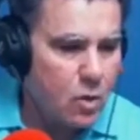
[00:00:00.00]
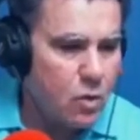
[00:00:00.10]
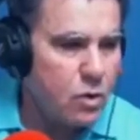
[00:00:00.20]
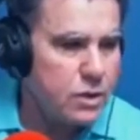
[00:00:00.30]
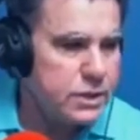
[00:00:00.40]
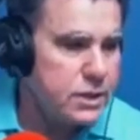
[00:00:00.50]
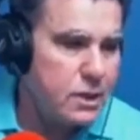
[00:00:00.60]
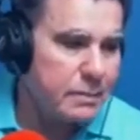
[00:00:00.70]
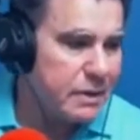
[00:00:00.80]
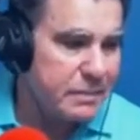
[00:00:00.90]
Or,
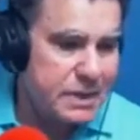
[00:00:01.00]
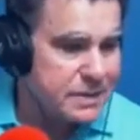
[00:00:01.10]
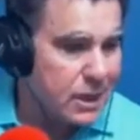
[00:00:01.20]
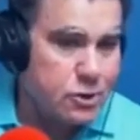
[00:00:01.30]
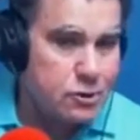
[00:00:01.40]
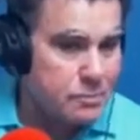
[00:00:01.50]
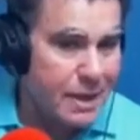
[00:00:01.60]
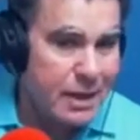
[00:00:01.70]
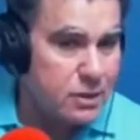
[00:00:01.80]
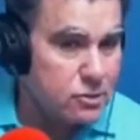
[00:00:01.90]
because it
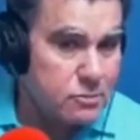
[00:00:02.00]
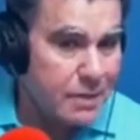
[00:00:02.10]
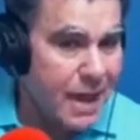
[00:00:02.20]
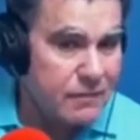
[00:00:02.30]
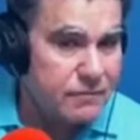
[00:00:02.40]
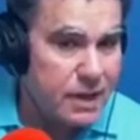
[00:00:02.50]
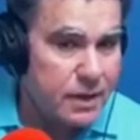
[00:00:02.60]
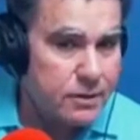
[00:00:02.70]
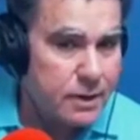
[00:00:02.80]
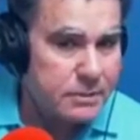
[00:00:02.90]
could
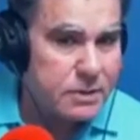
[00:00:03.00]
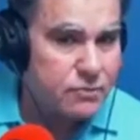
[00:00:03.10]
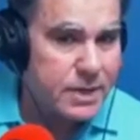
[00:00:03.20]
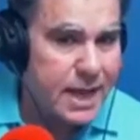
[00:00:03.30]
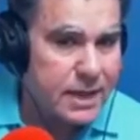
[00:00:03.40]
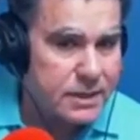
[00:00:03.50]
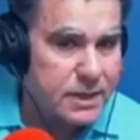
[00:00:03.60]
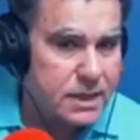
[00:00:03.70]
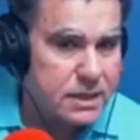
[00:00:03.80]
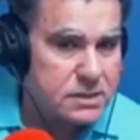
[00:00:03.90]
backfire. I mean, the
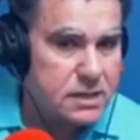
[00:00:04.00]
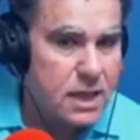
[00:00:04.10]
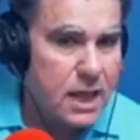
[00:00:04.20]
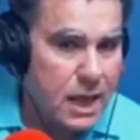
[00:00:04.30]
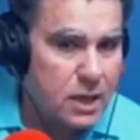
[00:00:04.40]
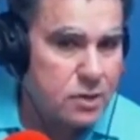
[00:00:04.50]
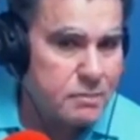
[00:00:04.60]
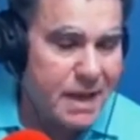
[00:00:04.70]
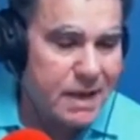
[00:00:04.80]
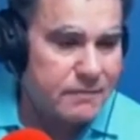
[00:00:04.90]
reality is it could
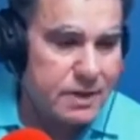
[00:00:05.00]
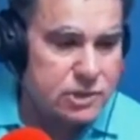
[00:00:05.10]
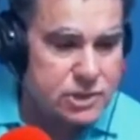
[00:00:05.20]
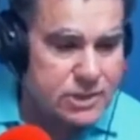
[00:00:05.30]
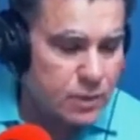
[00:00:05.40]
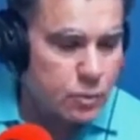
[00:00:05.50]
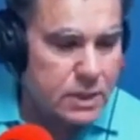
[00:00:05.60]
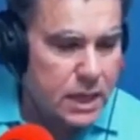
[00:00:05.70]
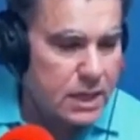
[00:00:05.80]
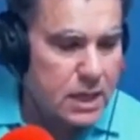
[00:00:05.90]
backfire. Just like
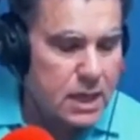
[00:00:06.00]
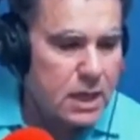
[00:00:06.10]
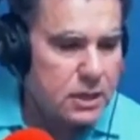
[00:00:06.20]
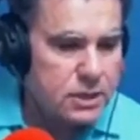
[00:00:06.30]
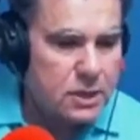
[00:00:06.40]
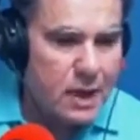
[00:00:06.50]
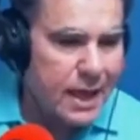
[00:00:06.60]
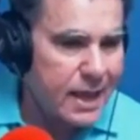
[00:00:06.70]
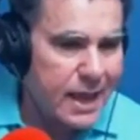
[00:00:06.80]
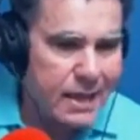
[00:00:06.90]
when I
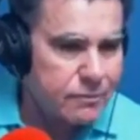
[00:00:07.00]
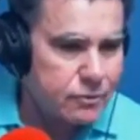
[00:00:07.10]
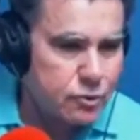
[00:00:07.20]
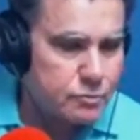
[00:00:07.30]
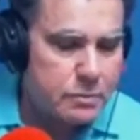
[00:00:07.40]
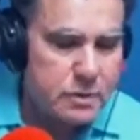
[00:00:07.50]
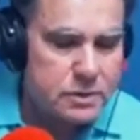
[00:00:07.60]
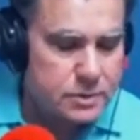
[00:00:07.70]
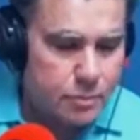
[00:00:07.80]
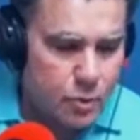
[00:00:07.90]
have a
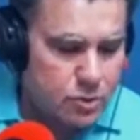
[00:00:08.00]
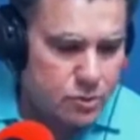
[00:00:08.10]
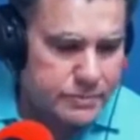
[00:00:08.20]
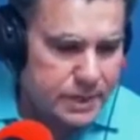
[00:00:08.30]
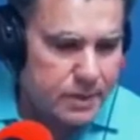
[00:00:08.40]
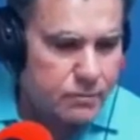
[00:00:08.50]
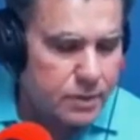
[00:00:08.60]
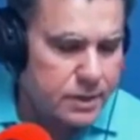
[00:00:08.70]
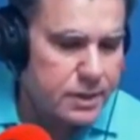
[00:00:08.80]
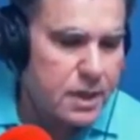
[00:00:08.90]
support group that I
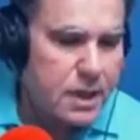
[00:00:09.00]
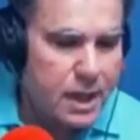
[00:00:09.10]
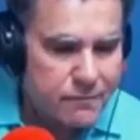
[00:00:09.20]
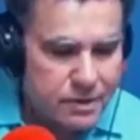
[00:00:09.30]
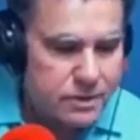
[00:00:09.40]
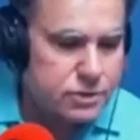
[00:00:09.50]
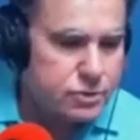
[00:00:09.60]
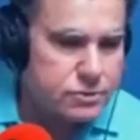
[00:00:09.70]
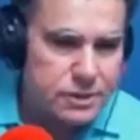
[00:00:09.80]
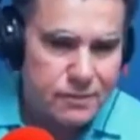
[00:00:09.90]
run every other
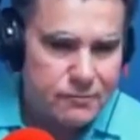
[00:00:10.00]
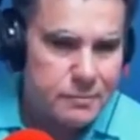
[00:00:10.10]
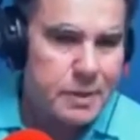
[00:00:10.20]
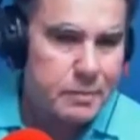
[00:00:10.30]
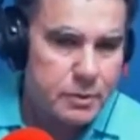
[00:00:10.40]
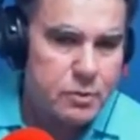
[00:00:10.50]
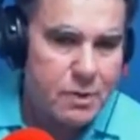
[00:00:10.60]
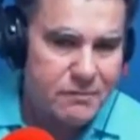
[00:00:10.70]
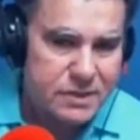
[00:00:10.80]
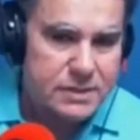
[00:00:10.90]
Tuesday for people who
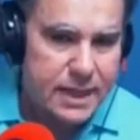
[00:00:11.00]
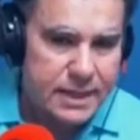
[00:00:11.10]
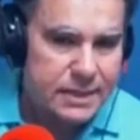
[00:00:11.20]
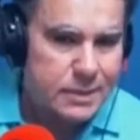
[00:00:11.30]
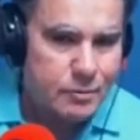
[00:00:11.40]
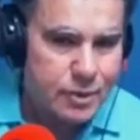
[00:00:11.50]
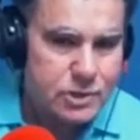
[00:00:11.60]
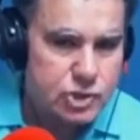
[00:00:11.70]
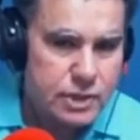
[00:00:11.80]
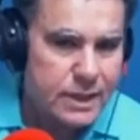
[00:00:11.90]
have anxiety and
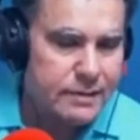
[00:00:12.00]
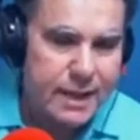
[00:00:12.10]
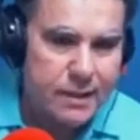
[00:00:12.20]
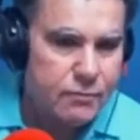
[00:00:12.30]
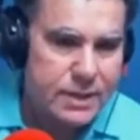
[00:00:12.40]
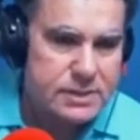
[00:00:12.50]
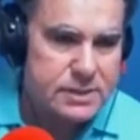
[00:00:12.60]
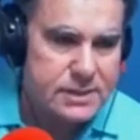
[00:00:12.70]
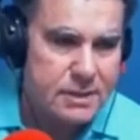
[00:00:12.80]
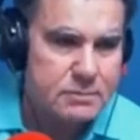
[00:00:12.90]
depression, and they raise the
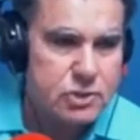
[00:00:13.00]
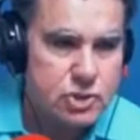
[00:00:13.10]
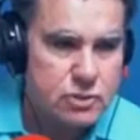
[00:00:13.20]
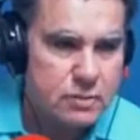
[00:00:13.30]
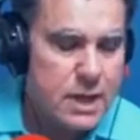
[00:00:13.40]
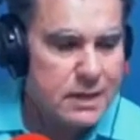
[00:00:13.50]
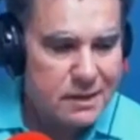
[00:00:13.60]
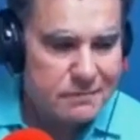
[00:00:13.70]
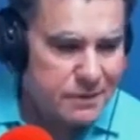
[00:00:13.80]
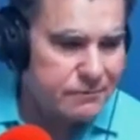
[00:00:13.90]
same issue.
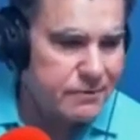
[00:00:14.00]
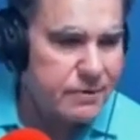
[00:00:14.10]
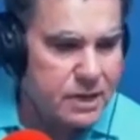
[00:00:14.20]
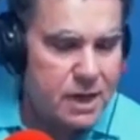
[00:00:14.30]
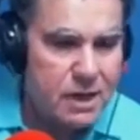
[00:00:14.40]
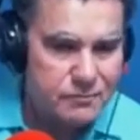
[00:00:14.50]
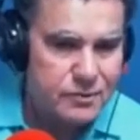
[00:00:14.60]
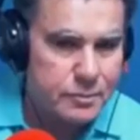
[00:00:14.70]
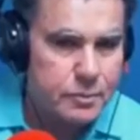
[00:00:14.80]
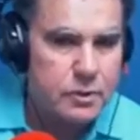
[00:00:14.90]
They feel very
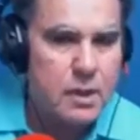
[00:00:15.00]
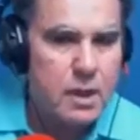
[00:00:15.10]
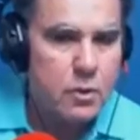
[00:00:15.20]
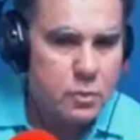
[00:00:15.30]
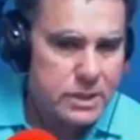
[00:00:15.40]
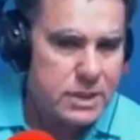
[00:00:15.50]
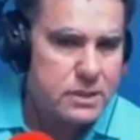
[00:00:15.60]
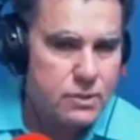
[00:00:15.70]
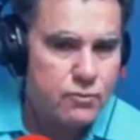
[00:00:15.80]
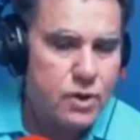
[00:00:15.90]
comfortable
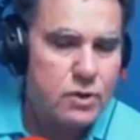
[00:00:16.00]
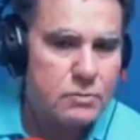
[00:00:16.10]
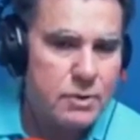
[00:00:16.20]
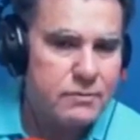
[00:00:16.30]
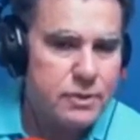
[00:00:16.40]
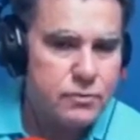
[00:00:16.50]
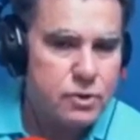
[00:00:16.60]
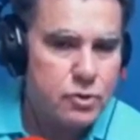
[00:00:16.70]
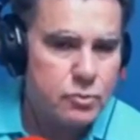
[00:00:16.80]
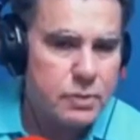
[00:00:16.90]
within the realm of the
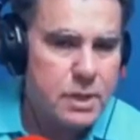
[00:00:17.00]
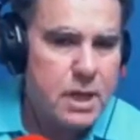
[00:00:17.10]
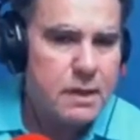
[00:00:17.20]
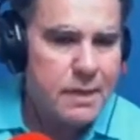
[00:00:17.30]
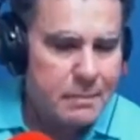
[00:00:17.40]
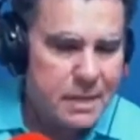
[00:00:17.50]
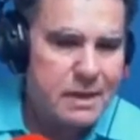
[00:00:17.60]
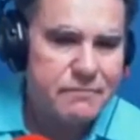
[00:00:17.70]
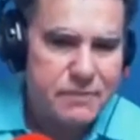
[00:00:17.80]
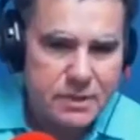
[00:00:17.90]
group. They
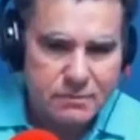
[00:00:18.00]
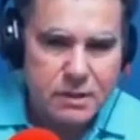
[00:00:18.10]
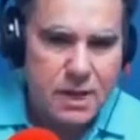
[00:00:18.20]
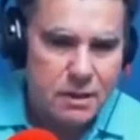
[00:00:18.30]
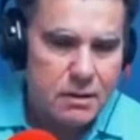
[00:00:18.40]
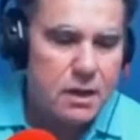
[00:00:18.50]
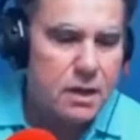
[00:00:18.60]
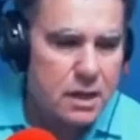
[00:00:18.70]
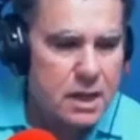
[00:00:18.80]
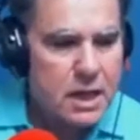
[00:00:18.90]
might feel
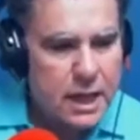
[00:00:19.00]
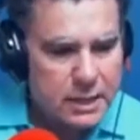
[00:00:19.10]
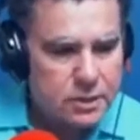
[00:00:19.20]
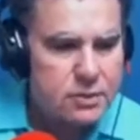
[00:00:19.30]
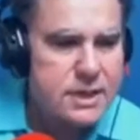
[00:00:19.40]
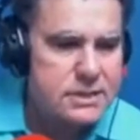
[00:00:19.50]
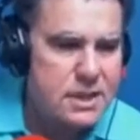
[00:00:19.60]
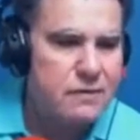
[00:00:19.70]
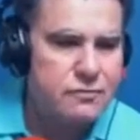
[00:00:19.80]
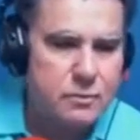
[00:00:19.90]
a little less
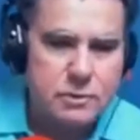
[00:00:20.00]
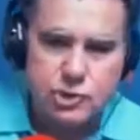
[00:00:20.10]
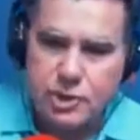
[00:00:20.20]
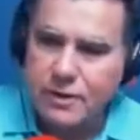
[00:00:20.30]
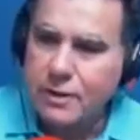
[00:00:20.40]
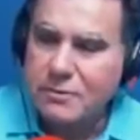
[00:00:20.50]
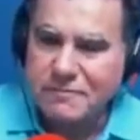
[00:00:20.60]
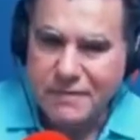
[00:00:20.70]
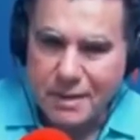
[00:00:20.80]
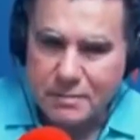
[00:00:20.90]
comfortable sharing with
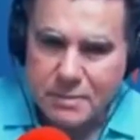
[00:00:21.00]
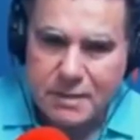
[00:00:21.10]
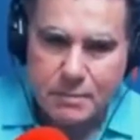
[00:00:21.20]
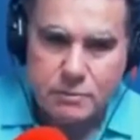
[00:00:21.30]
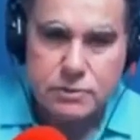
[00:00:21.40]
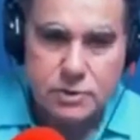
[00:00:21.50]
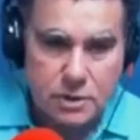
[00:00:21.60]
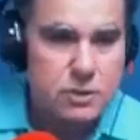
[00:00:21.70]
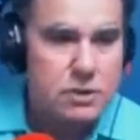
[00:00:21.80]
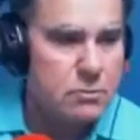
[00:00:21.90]
family members,
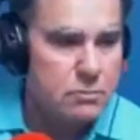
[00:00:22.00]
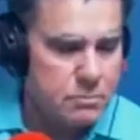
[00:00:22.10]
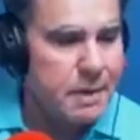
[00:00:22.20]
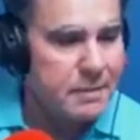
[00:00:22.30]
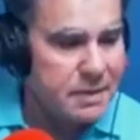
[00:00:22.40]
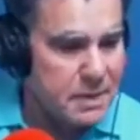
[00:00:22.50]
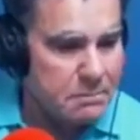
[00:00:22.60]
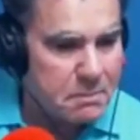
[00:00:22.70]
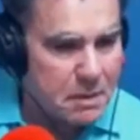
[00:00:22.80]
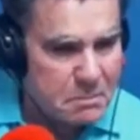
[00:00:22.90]
maybe
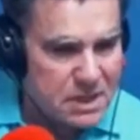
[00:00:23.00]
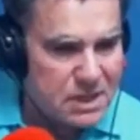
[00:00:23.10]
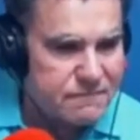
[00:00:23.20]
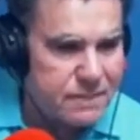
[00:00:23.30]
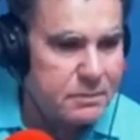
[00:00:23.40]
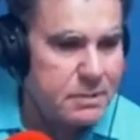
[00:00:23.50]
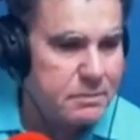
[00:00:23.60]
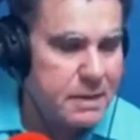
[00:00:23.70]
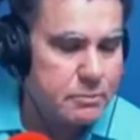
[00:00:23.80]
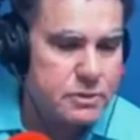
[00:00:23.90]
the immediate family
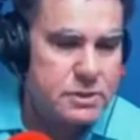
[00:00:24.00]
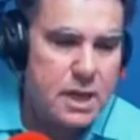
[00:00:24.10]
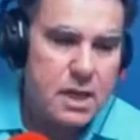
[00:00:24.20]
members.